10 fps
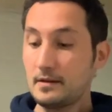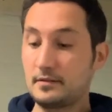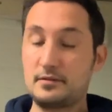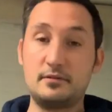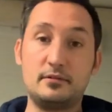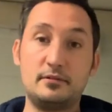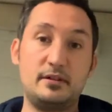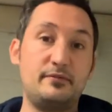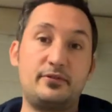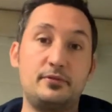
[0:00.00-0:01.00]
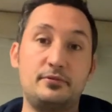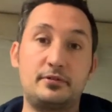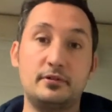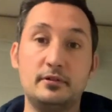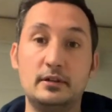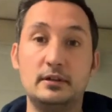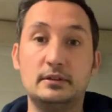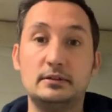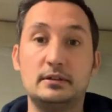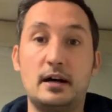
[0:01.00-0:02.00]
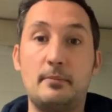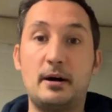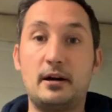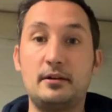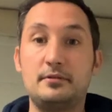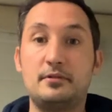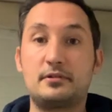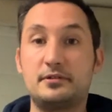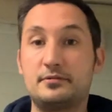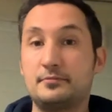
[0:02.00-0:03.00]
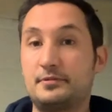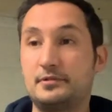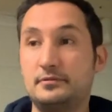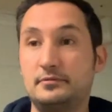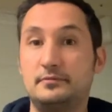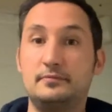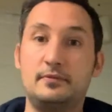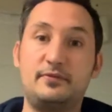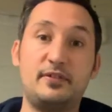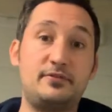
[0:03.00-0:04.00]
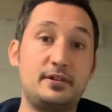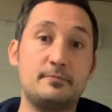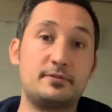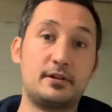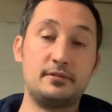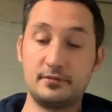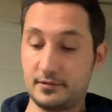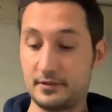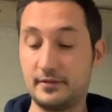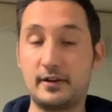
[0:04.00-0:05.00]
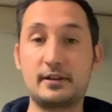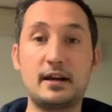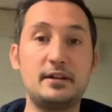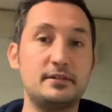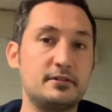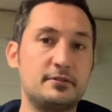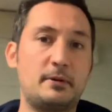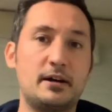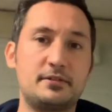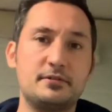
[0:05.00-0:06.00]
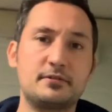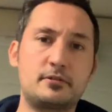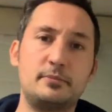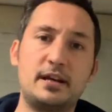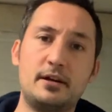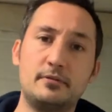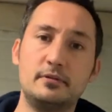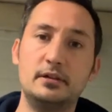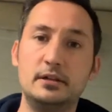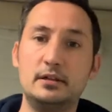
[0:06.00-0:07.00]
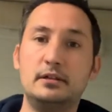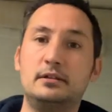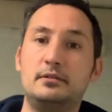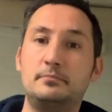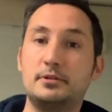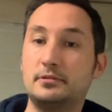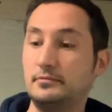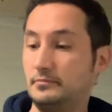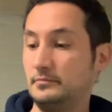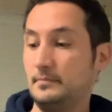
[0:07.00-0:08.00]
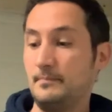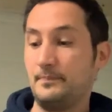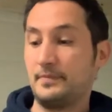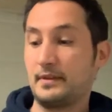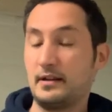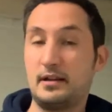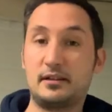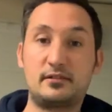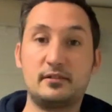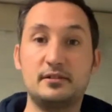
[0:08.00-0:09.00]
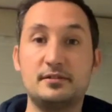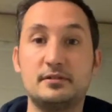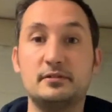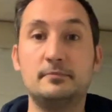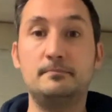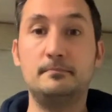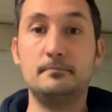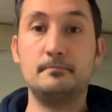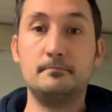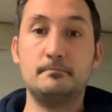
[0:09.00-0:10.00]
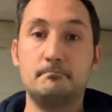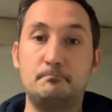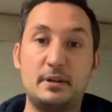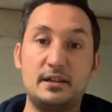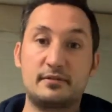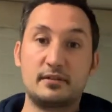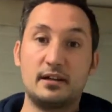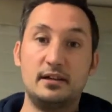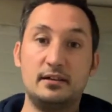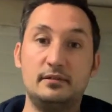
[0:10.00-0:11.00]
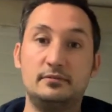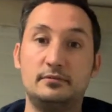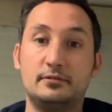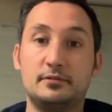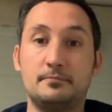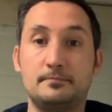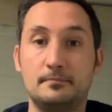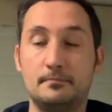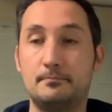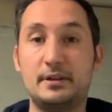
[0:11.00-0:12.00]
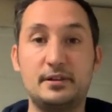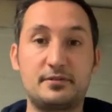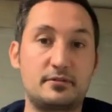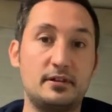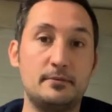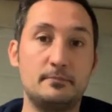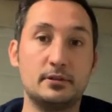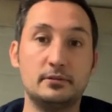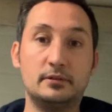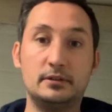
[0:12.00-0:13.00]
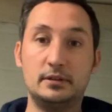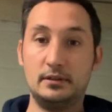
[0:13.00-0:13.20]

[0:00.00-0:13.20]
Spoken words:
so in future I might knock it up to 15%, just see if I can get any of the spiciness coming out. But actually, as a base layer, as a base grain bill,